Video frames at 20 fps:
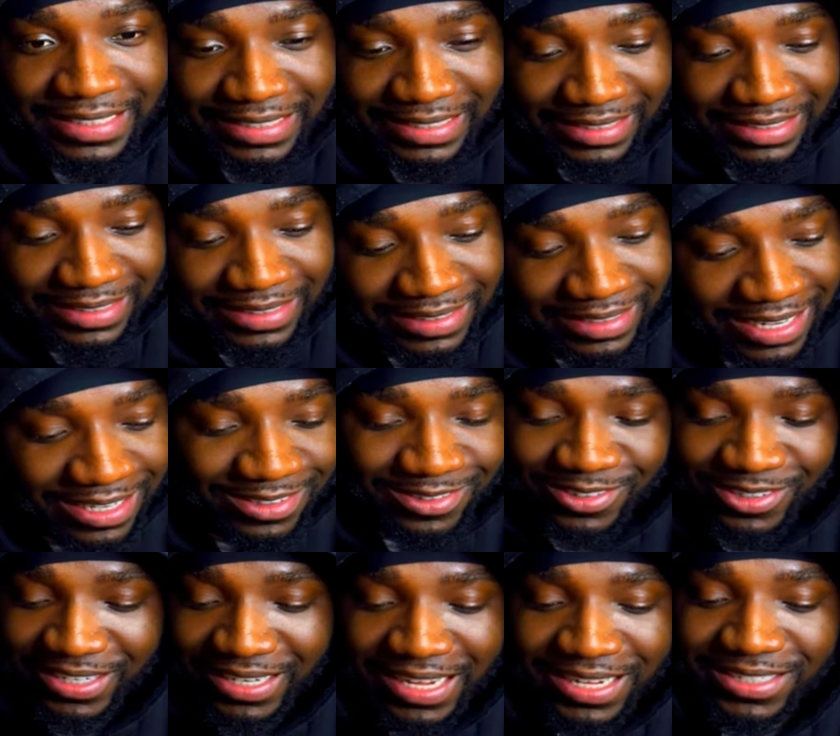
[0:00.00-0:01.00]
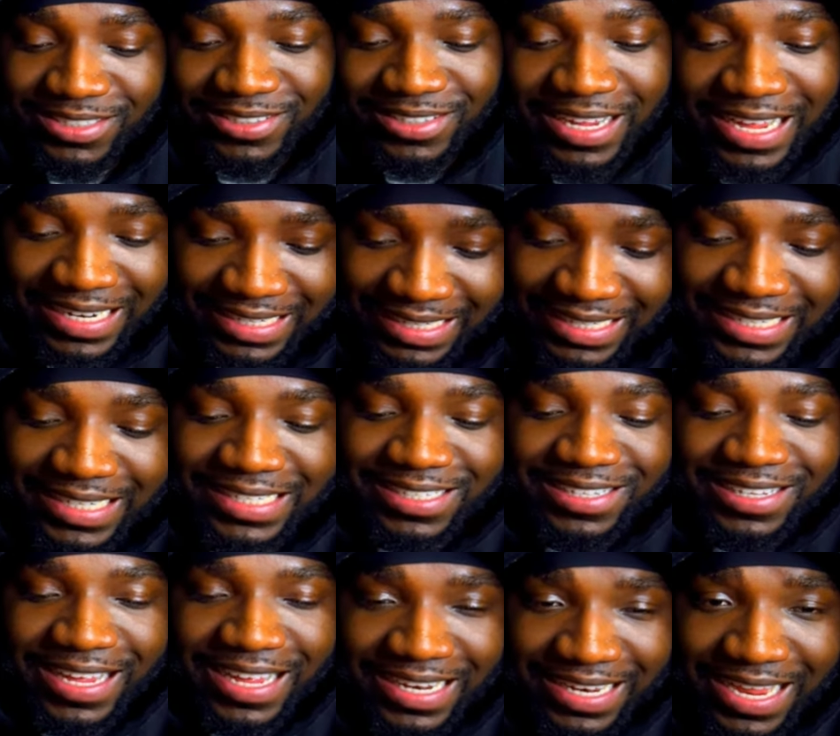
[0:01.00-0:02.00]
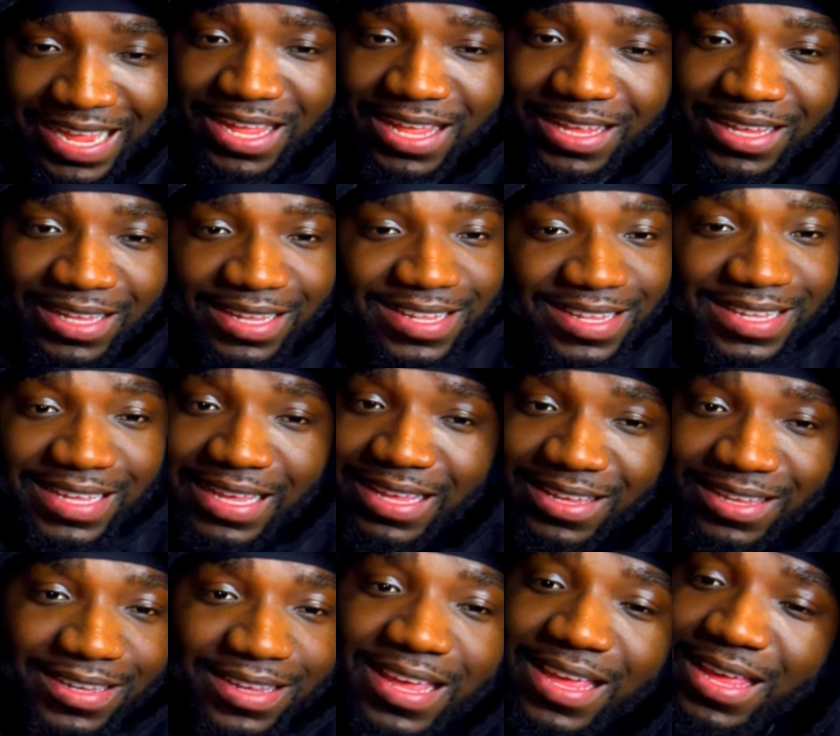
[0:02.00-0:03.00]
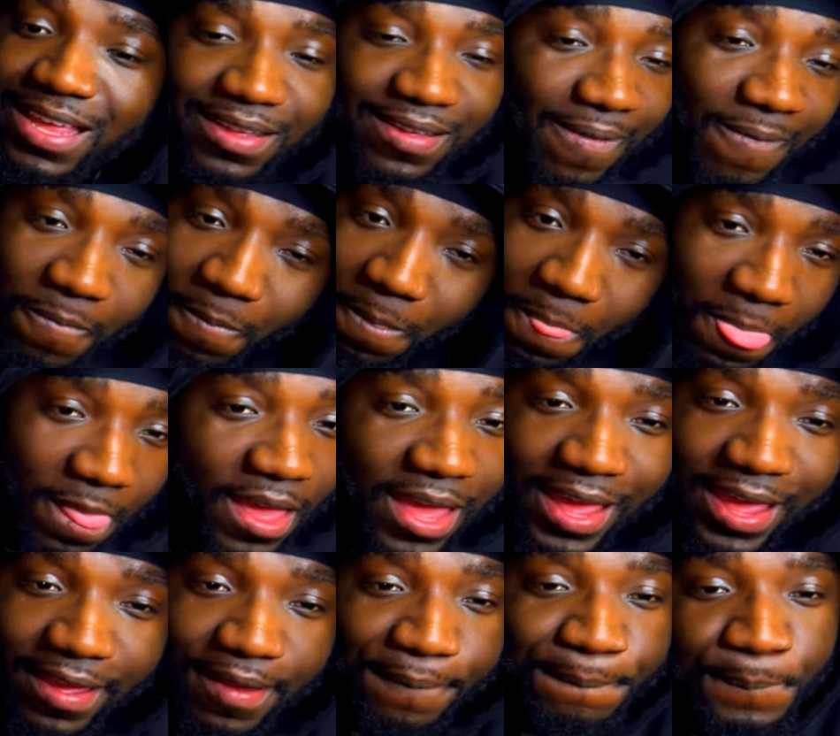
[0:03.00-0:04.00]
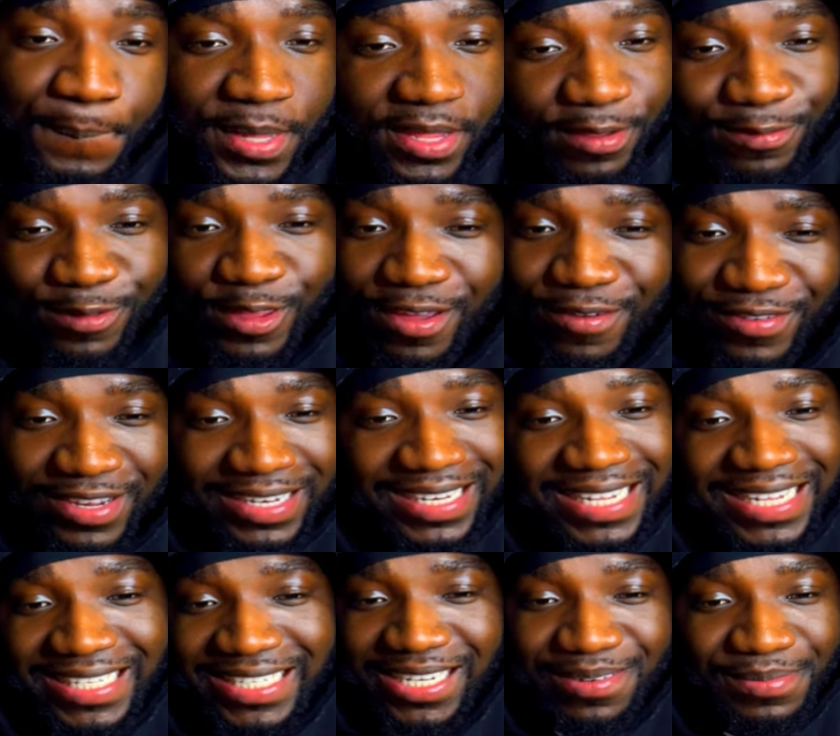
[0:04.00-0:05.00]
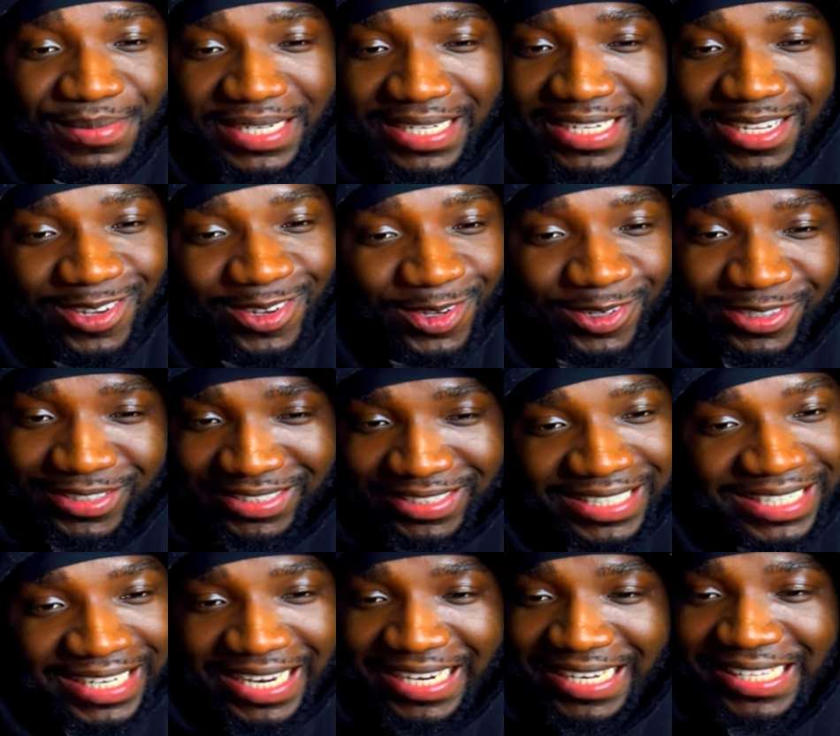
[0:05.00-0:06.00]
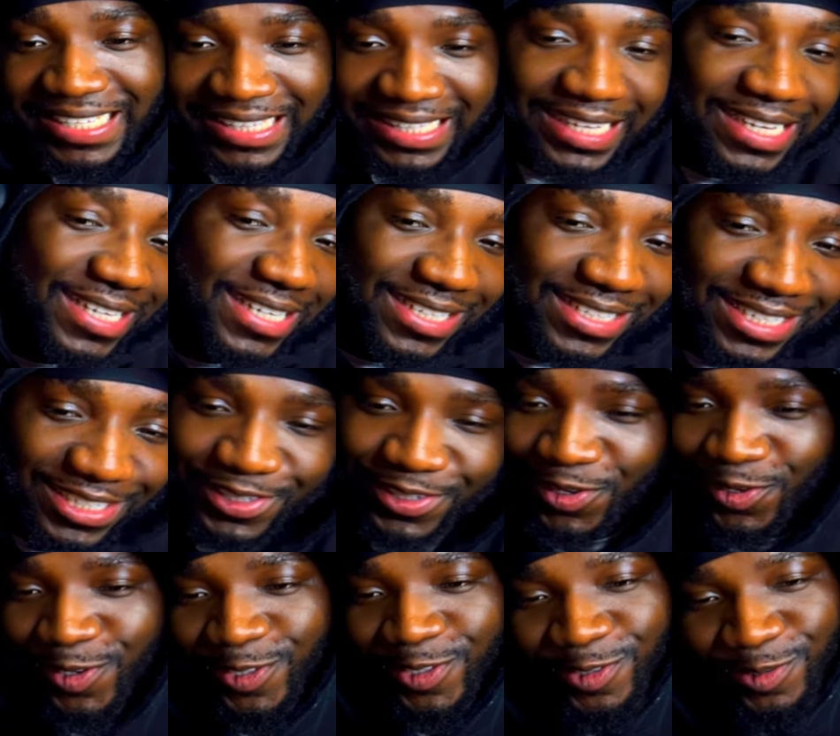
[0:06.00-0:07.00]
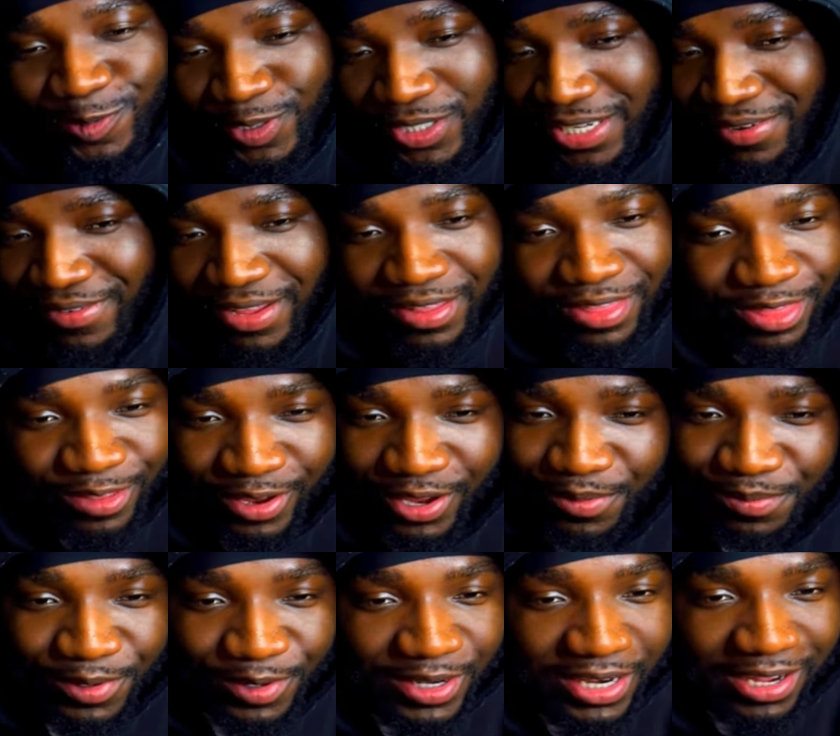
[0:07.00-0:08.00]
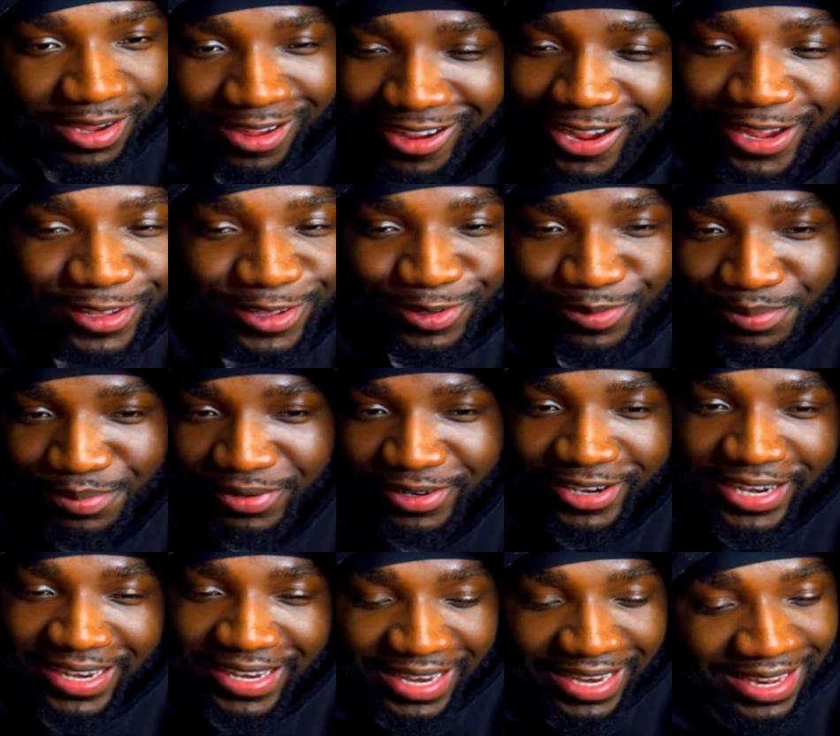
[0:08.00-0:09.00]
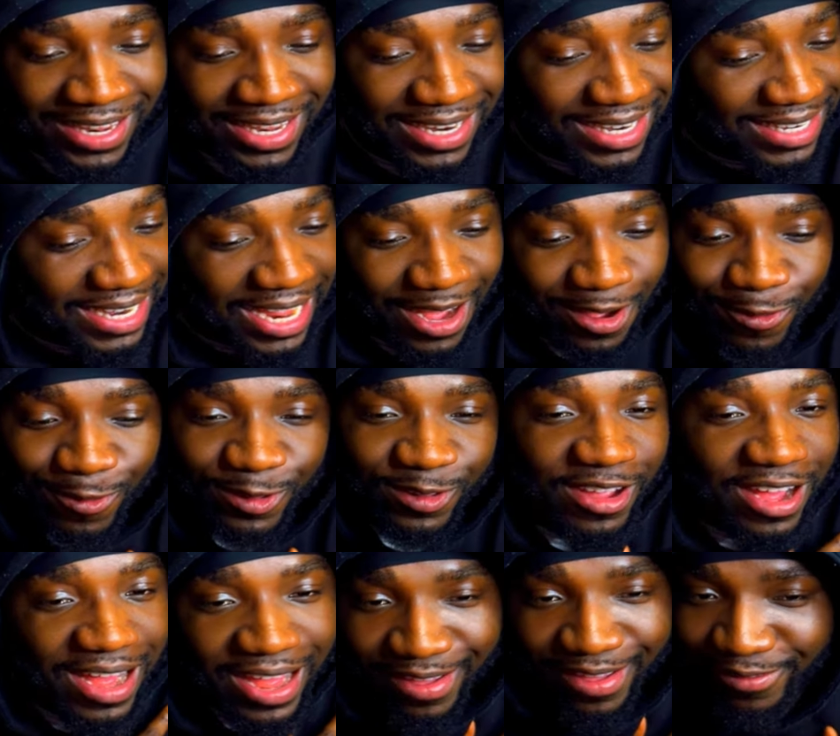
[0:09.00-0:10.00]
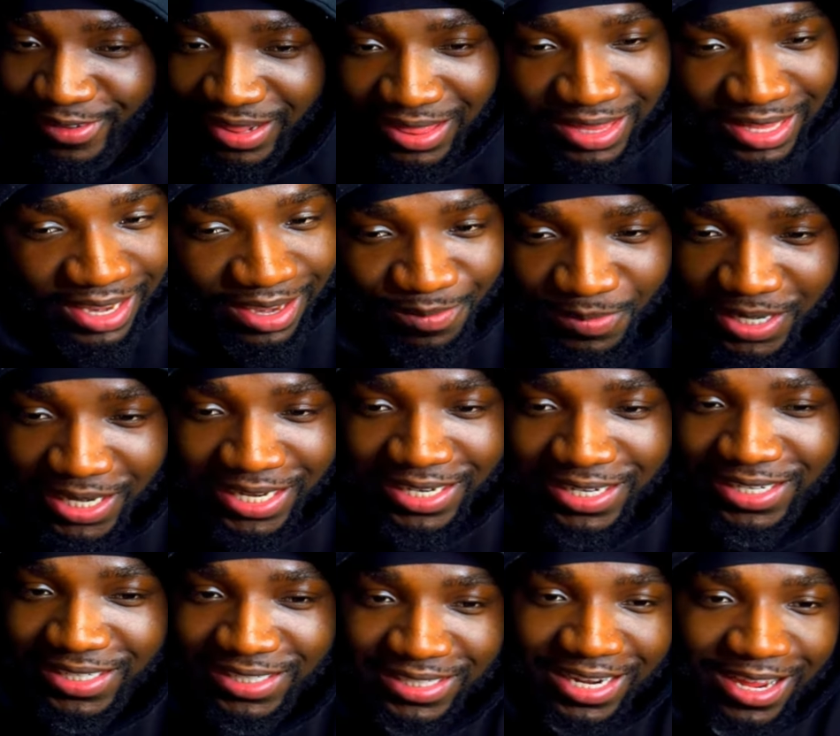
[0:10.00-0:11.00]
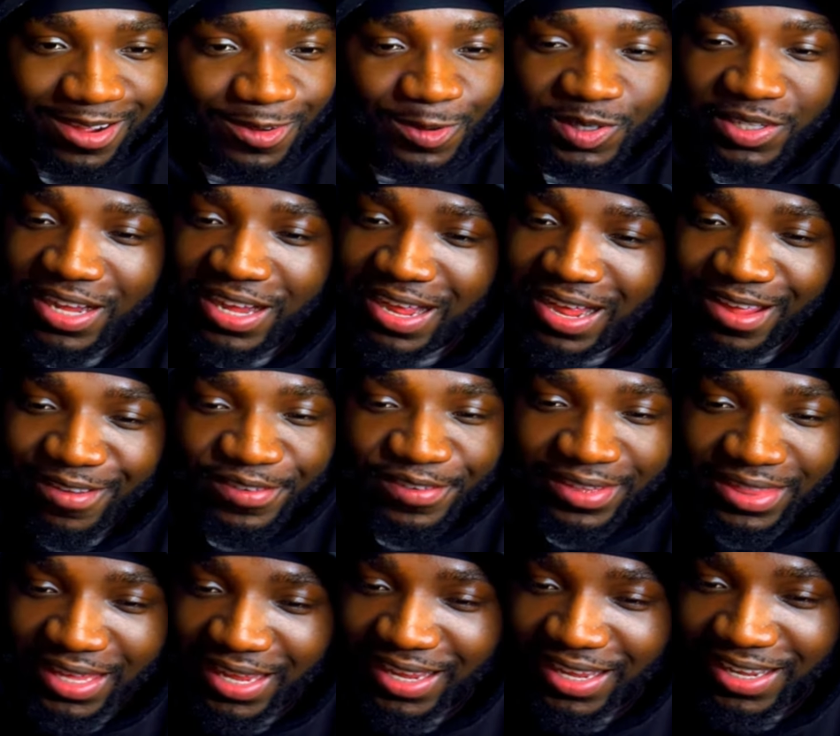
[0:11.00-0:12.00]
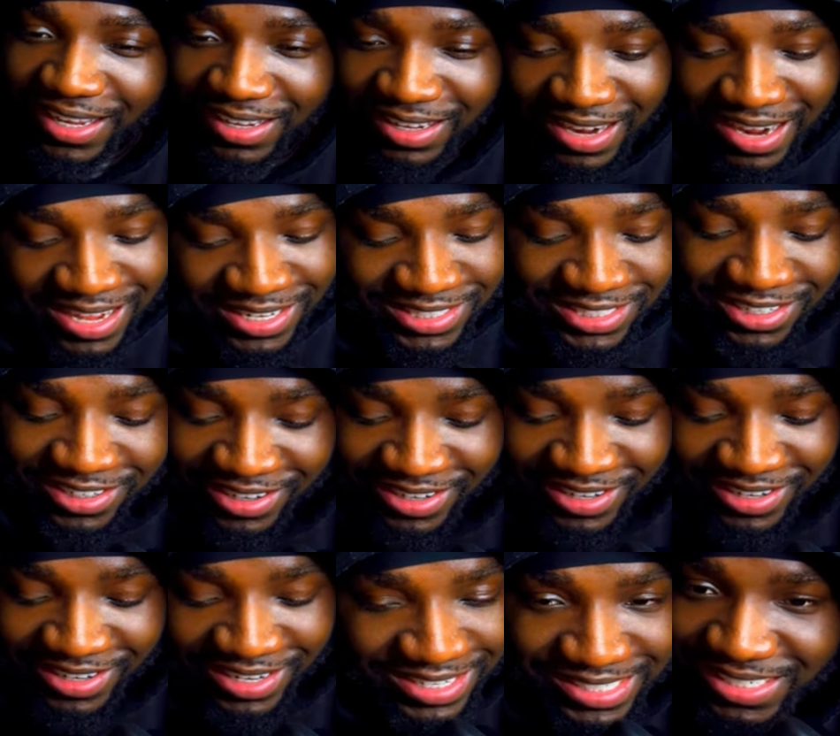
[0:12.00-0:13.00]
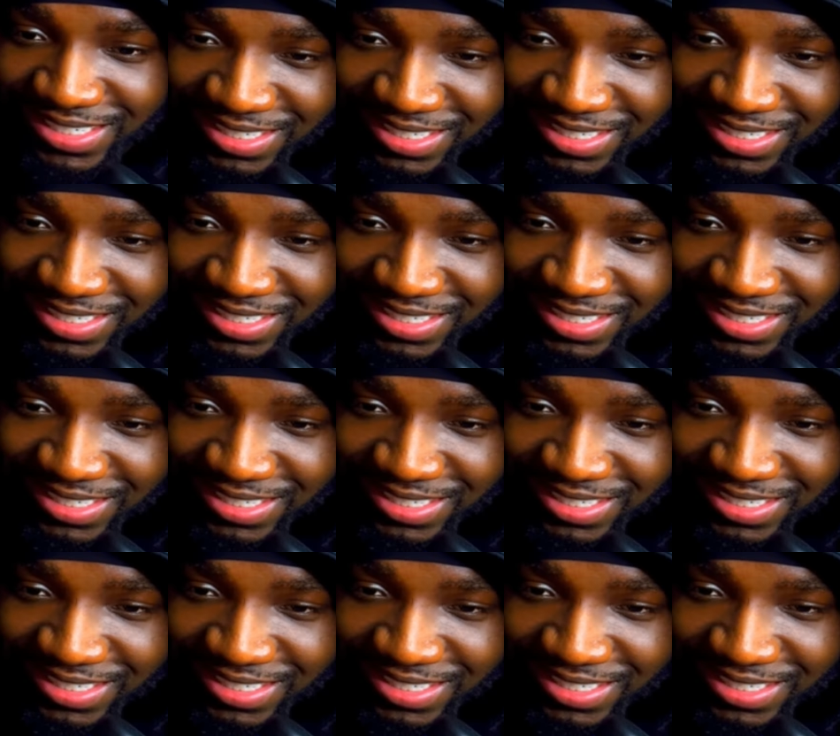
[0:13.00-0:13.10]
You got dreadlines, you got dinner, you got that. Hey, if you ever need somebody or do anything, just go to 73, bro. They got you, bro. Your hood got everything, man. Your hood got everything. That's crazy.